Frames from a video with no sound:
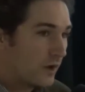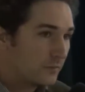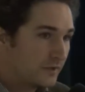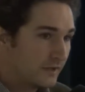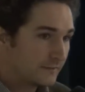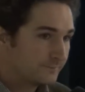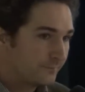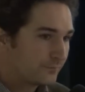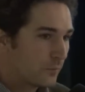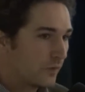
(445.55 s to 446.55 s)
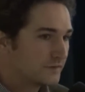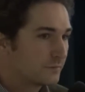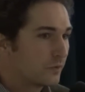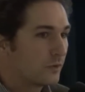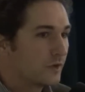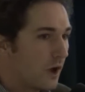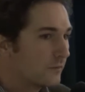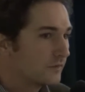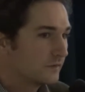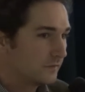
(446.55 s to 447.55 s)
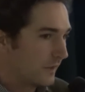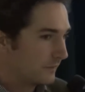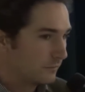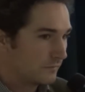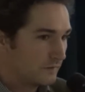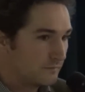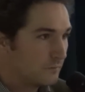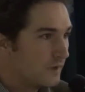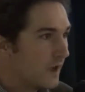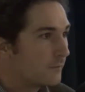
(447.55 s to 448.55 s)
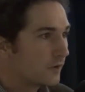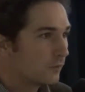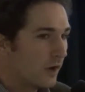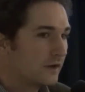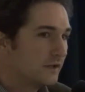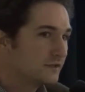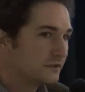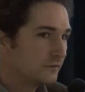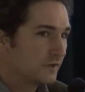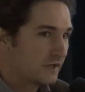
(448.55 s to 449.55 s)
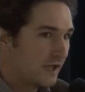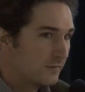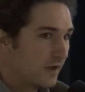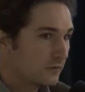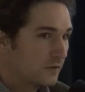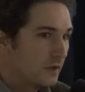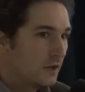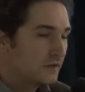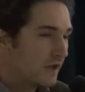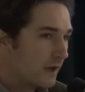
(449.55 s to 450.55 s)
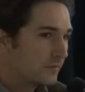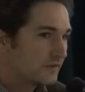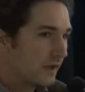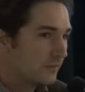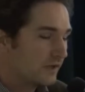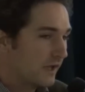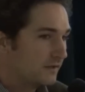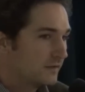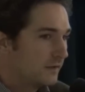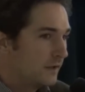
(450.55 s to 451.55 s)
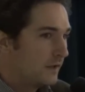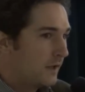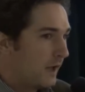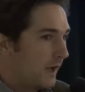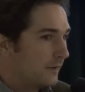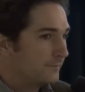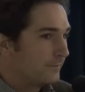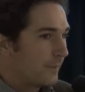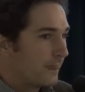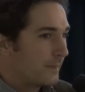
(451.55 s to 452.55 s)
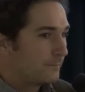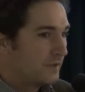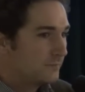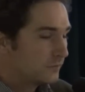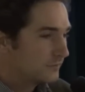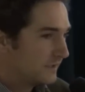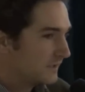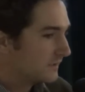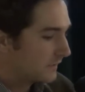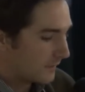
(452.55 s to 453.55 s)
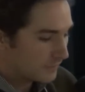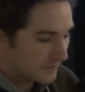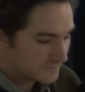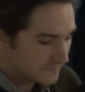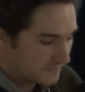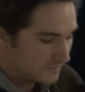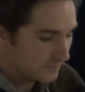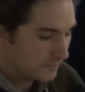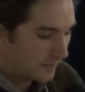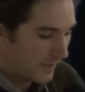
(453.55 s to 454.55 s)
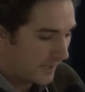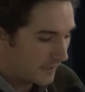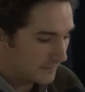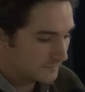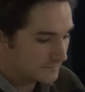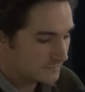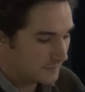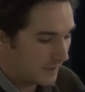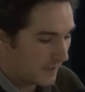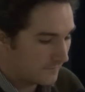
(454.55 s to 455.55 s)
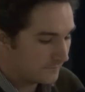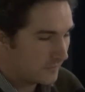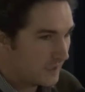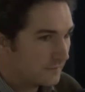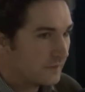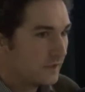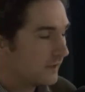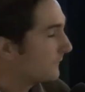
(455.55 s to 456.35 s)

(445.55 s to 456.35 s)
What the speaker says: and well-being was predominant, like the #1 issue that came out time and time again. People need a place to heal, and it